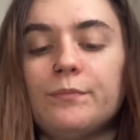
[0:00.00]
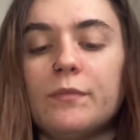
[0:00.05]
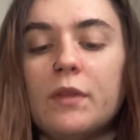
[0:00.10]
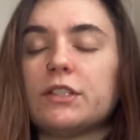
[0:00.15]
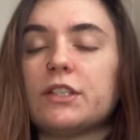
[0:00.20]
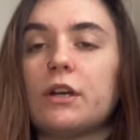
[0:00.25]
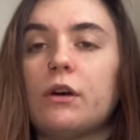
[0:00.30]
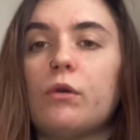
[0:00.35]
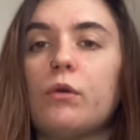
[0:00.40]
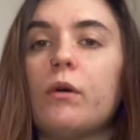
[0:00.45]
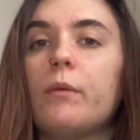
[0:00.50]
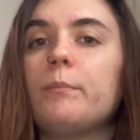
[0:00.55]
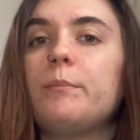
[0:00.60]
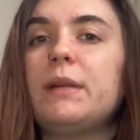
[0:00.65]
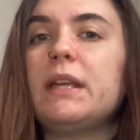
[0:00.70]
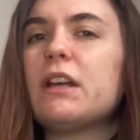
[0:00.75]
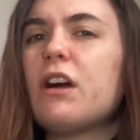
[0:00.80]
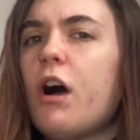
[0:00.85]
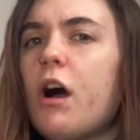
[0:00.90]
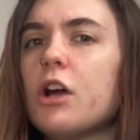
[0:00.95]
So be
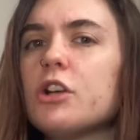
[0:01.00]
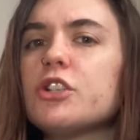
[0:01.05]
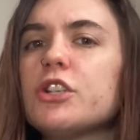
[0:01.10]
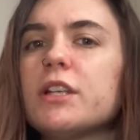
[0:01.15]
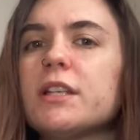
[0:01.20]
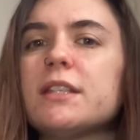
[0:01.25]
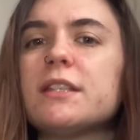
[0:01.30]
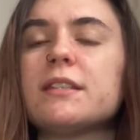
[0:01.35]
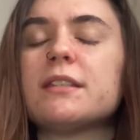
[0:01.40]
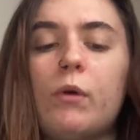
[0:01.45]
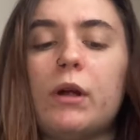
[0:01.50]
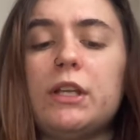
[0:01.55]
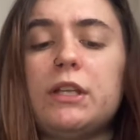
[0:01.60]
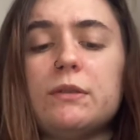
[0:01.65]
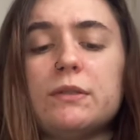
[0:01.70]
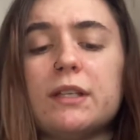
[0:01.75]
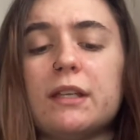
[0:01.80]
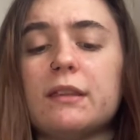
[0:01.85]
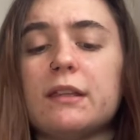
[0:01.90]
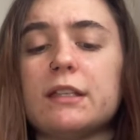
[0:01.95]
cautious when
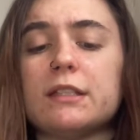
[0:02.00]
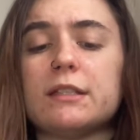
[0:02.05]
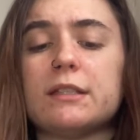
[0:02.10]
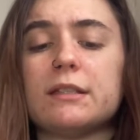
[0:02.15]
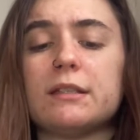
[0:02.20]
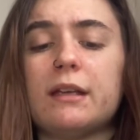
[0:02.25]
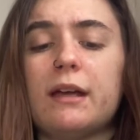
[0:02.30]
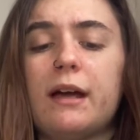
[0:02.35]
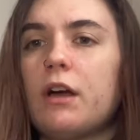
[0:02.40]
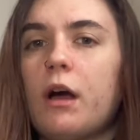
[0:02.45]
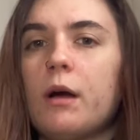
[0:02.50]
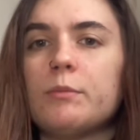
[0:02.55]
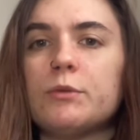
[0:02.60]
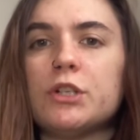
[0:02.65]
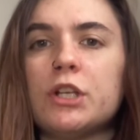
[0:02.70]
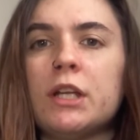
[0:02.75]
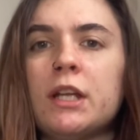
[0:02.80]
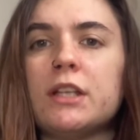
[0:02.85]
using this option.